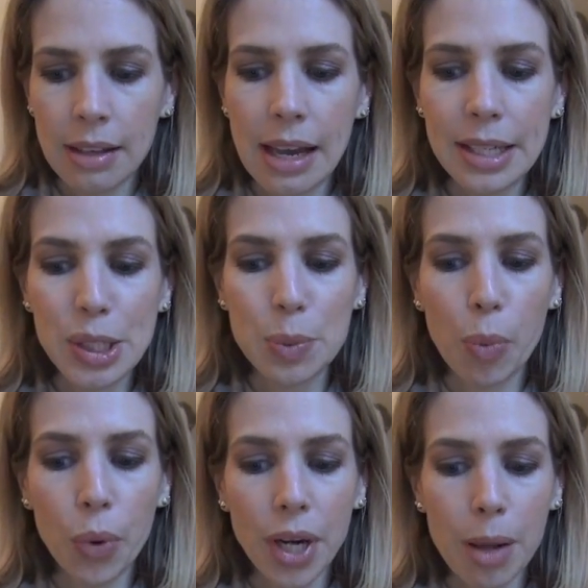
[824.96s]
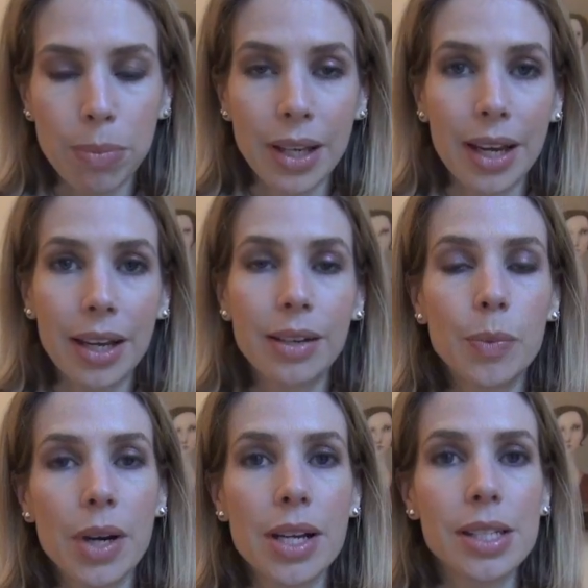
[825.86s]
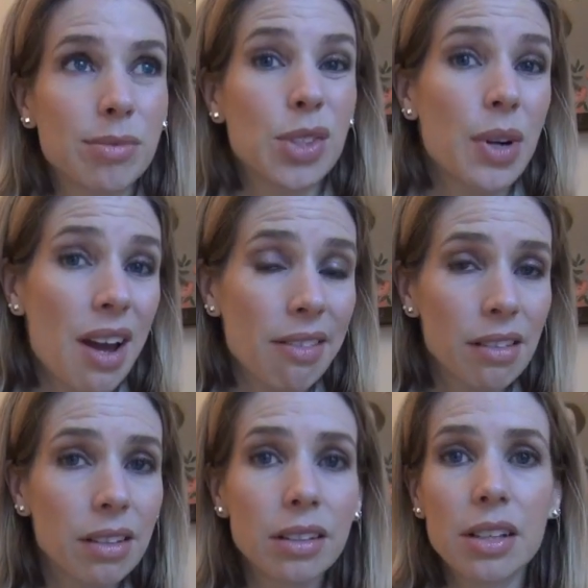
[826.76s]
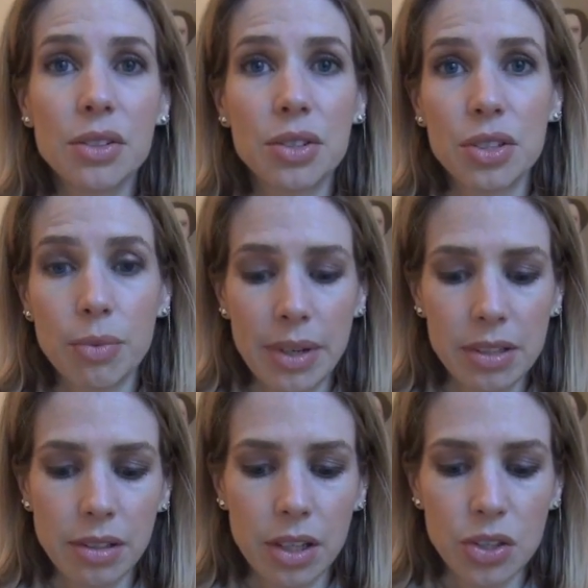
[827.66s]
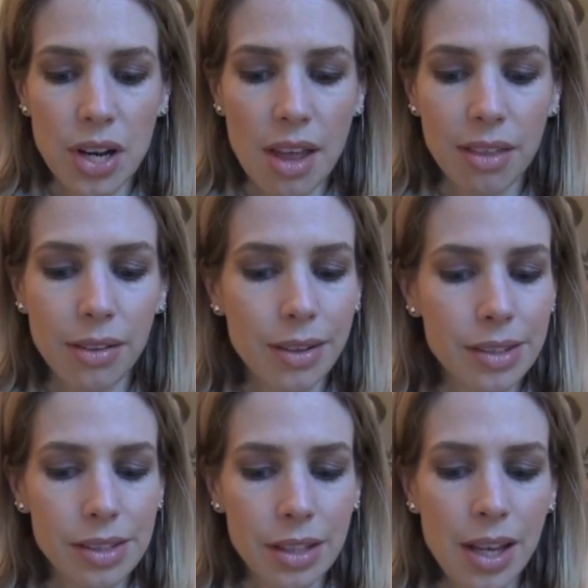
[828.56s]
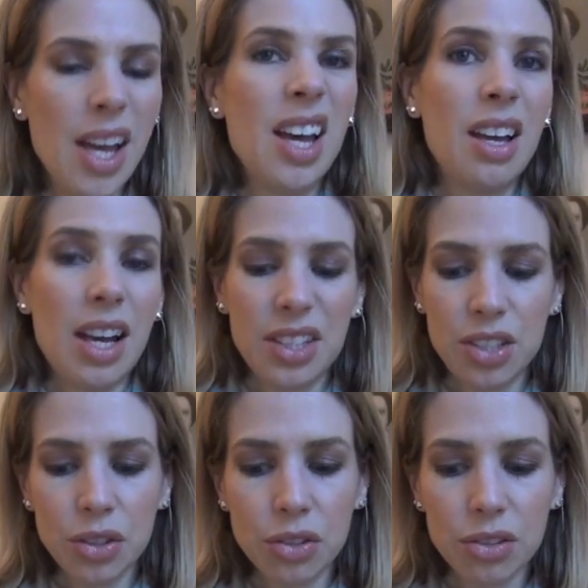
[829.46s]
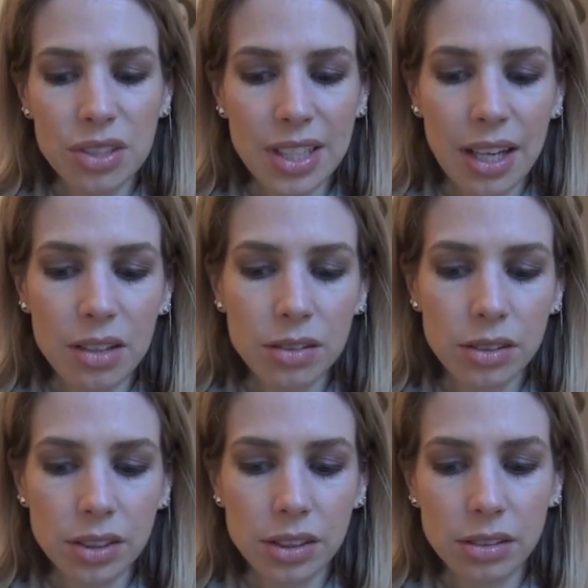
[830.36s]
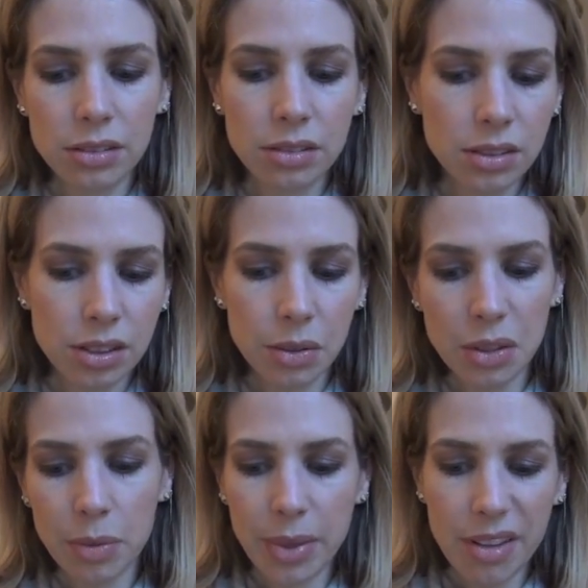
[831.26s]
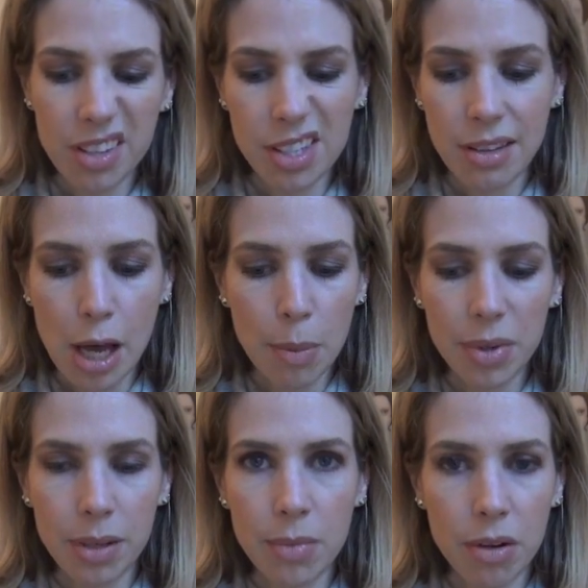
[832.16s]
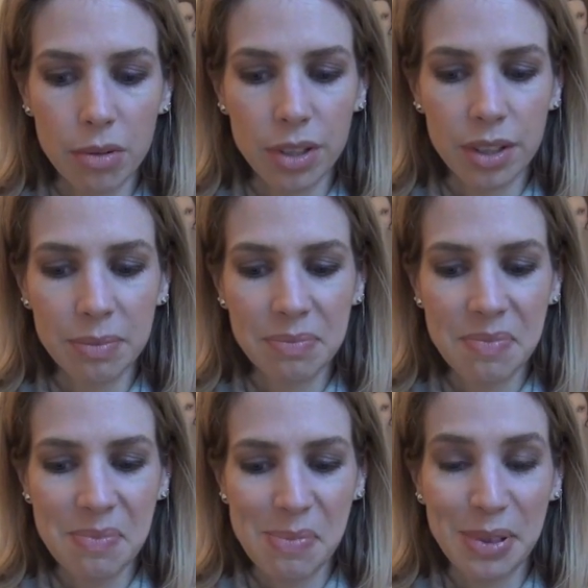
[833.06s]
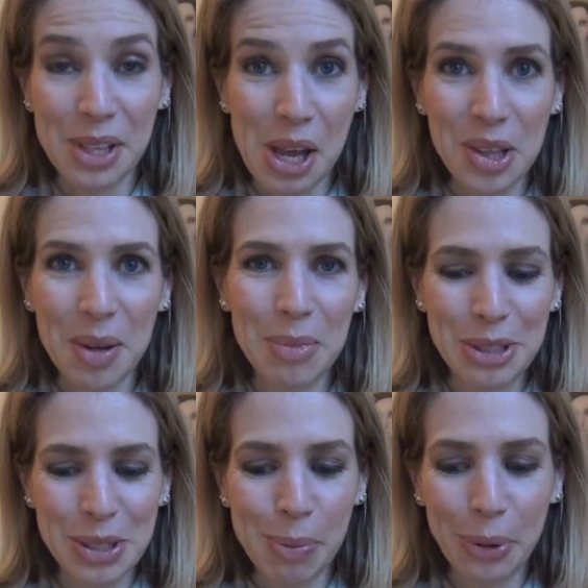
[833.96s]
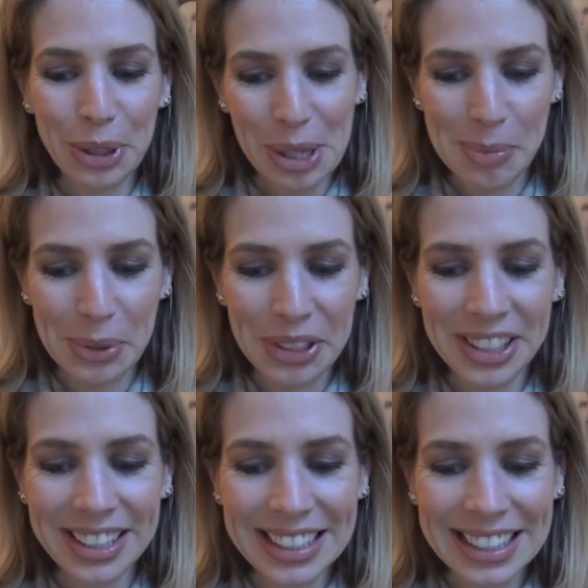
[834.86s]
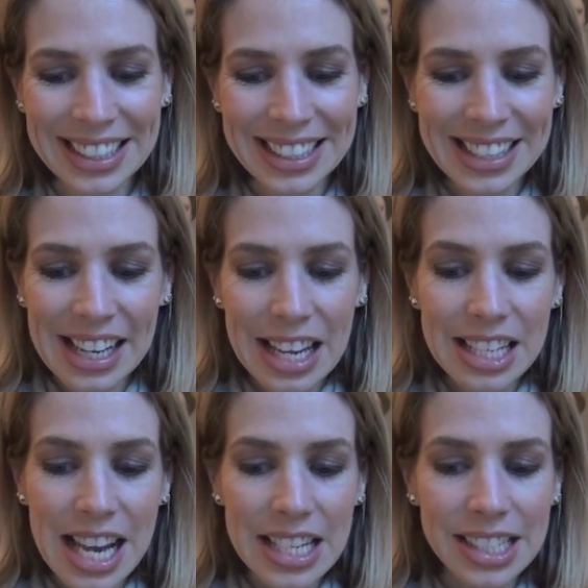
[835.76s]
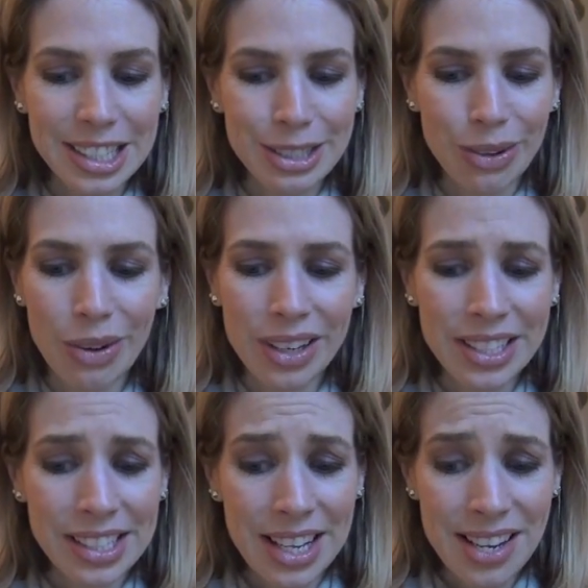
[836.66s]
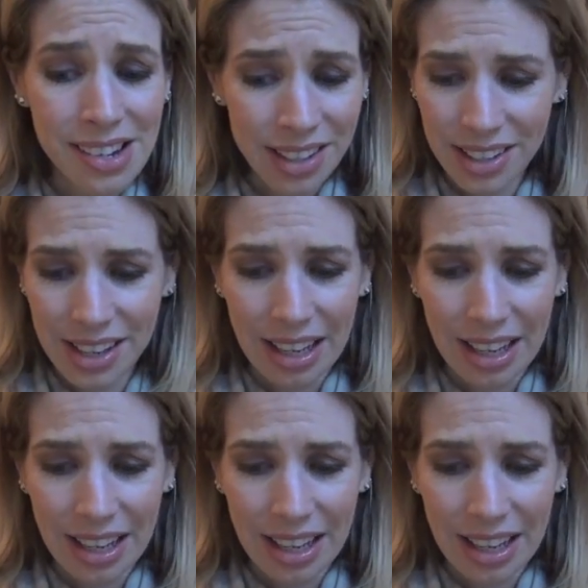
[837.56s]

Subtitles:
Last sport I played was triathlon. I used to race a lot of triathlons. I still cycle and do a little bit of this and that, but I'm not really playing that much sport anymore. Last song I sang?